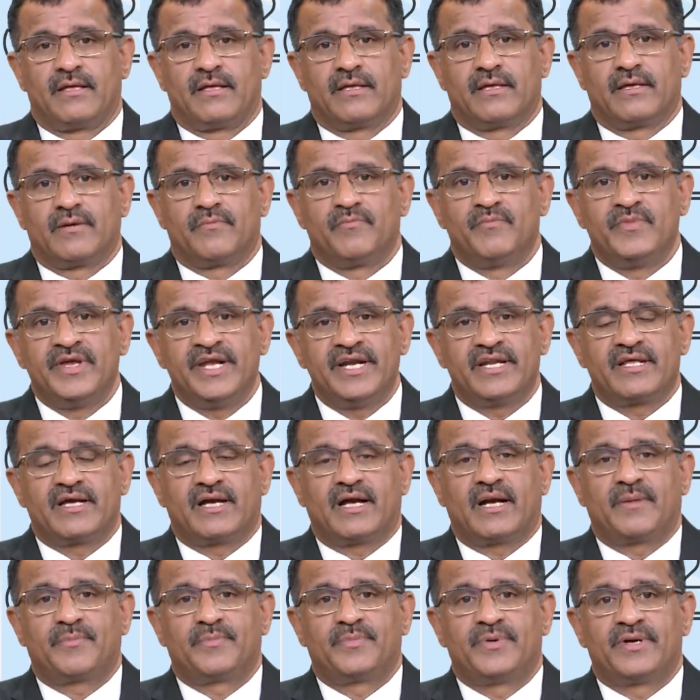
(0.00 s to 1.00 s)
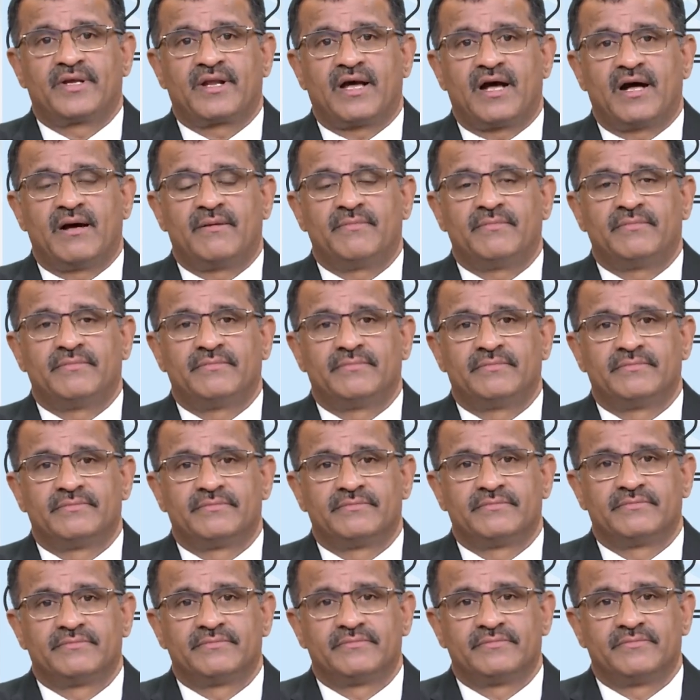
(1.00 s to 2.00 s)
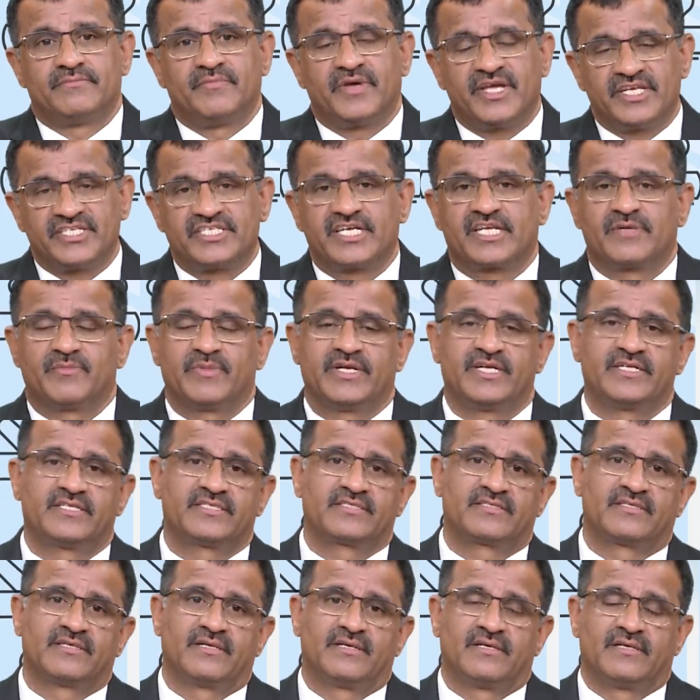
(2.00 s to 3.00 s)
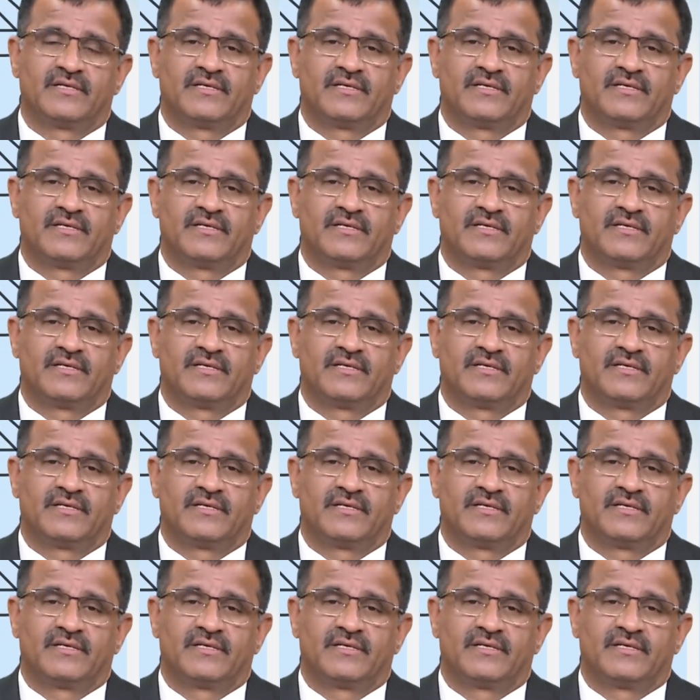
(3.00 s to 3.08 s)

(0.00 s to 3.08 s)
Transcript: mid-upper arm measurements